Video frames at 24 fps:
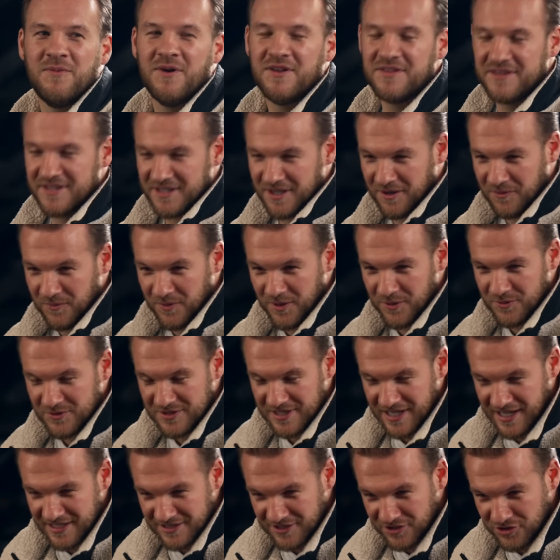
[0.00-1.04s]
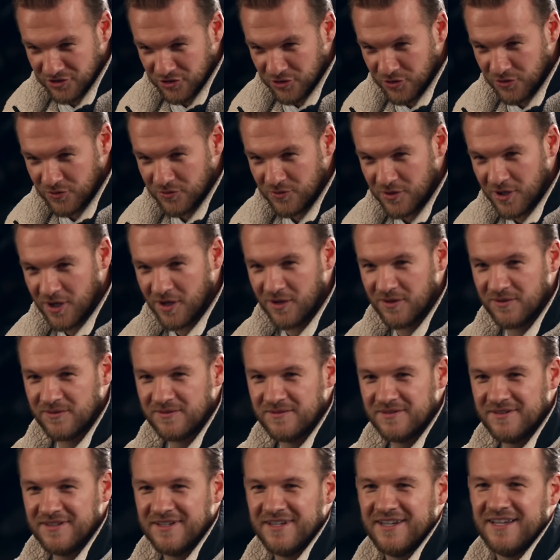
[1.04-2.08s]
One thing I will say is I do know
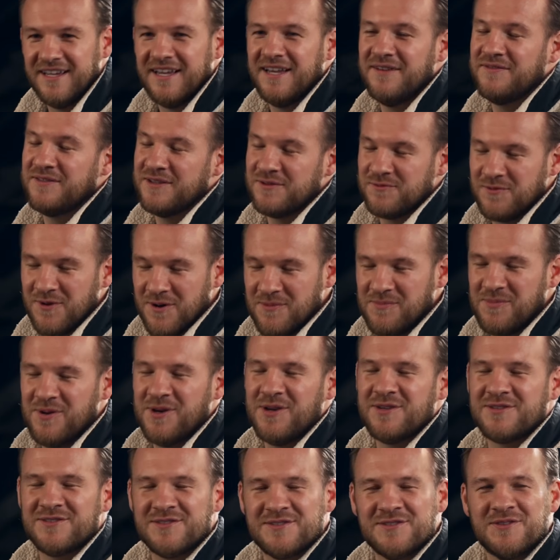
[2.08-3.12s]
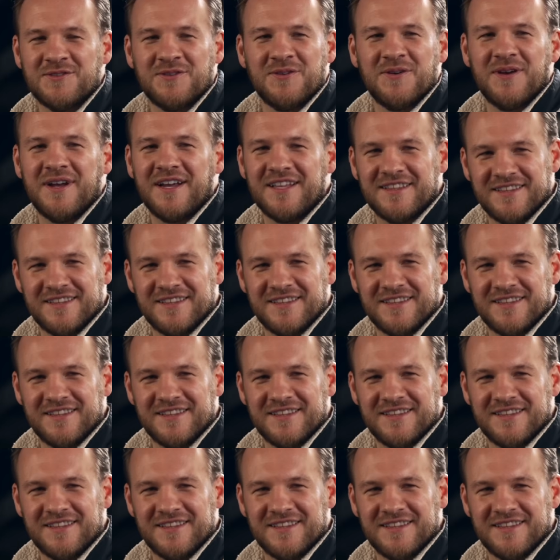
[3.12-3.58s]
if there's one person to do it, I